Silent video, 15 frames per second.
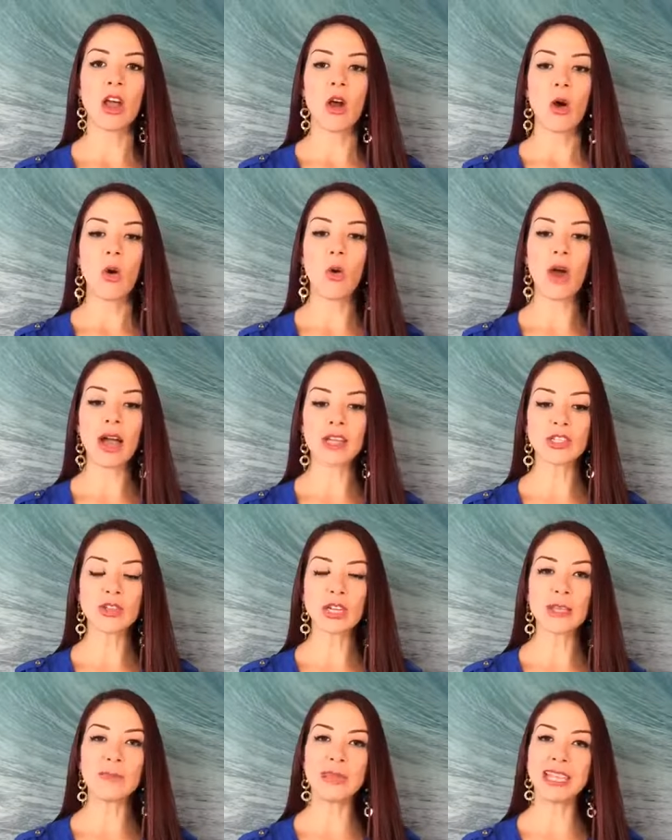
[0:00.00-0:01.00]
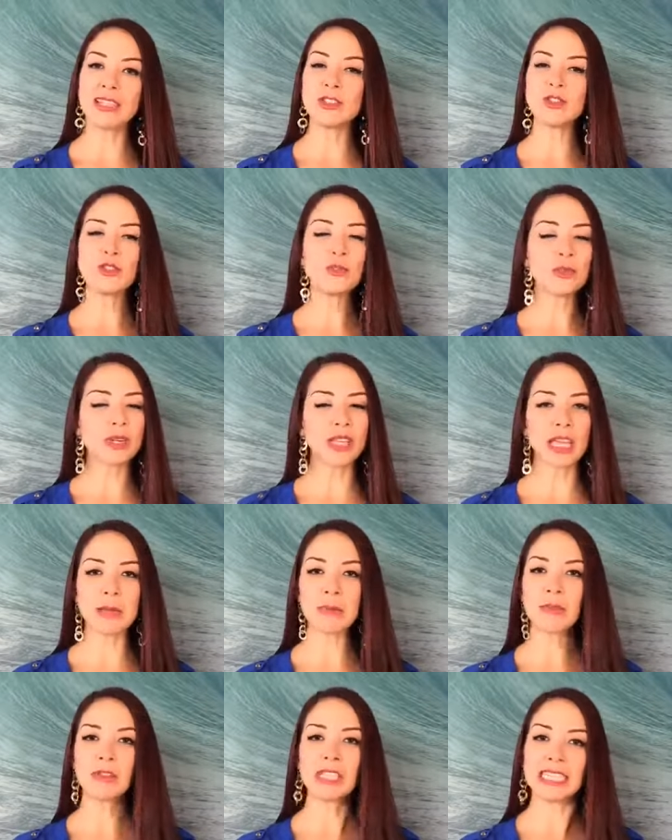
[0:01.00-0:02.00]
or actually being super
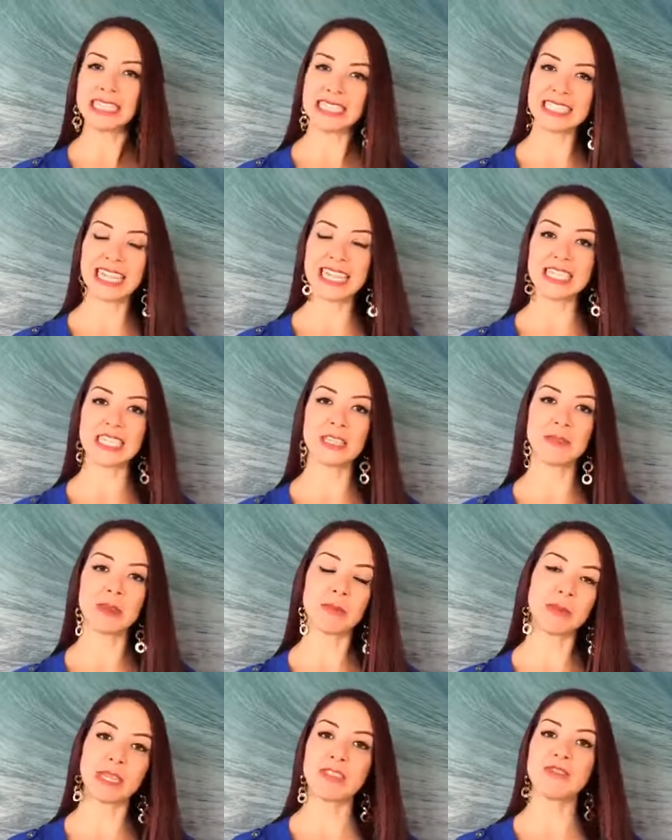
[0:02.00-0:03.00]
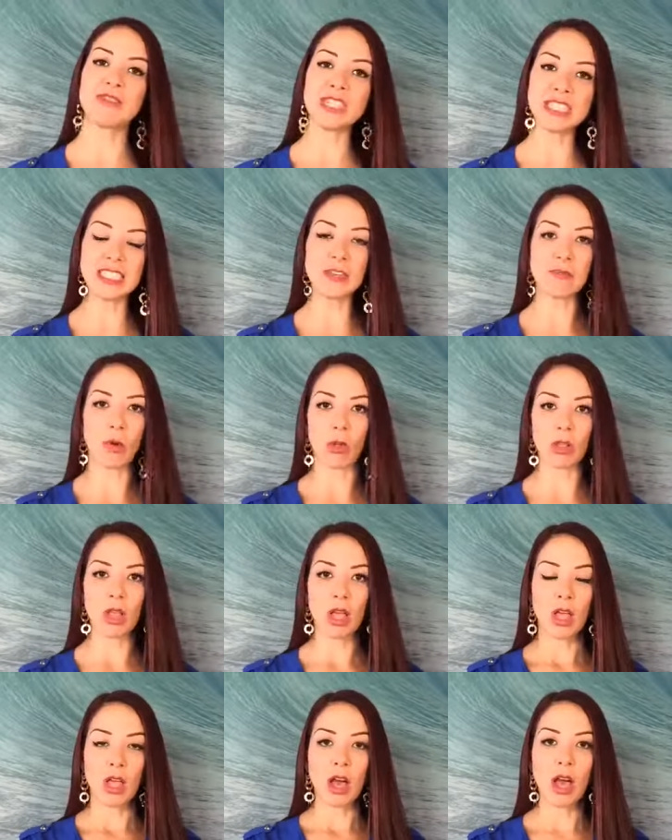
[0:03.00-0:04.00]
capable and intelligent but being invisible
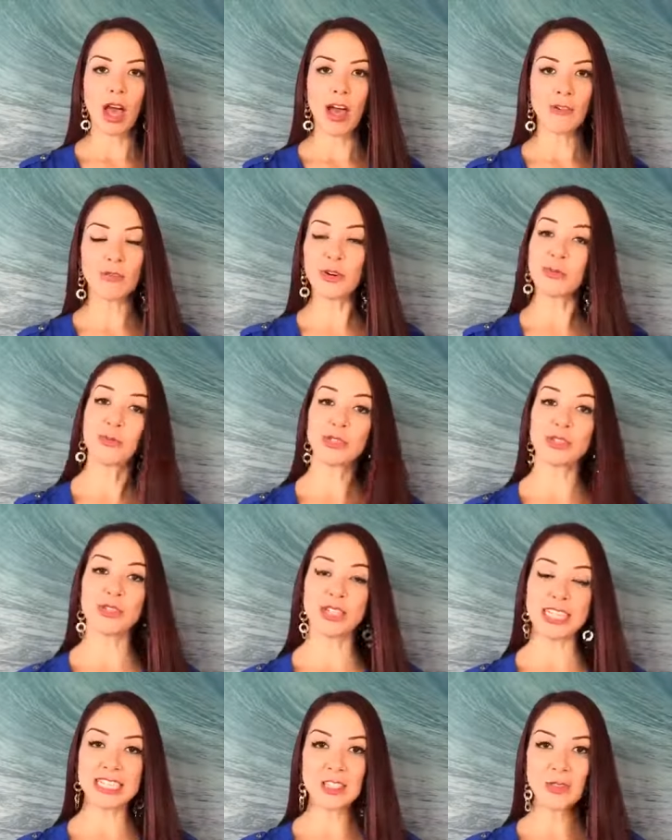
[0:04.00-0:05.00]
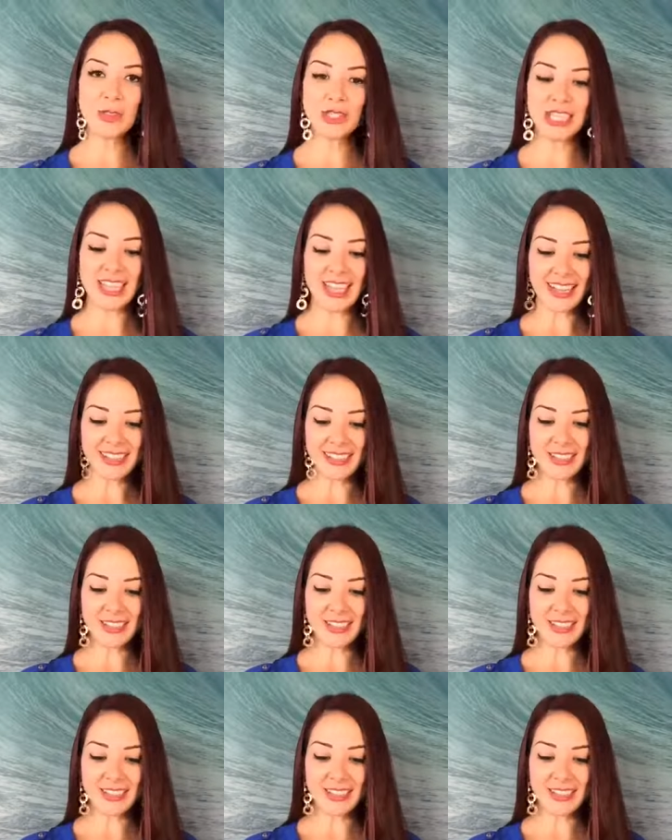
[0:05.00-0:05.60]
for opportunities to see us.